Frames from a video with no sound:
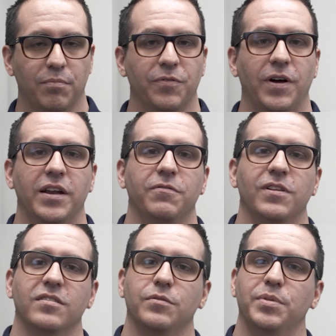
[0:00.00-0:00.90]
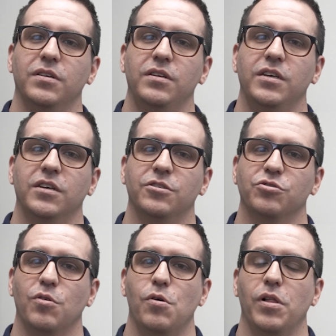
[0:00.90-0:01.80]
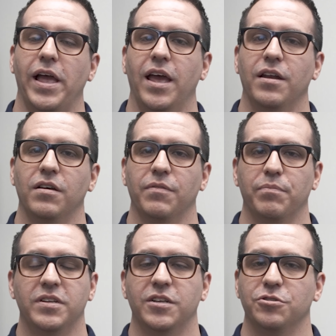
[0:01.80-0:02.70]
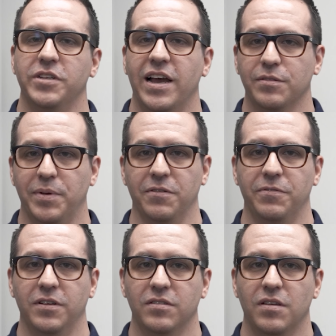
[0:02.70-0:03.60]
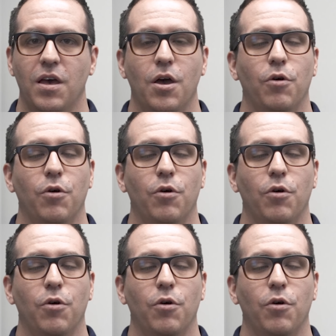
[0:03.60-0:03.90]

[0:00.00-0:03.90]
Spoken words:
providing flexibility, control, and potential tax benefits,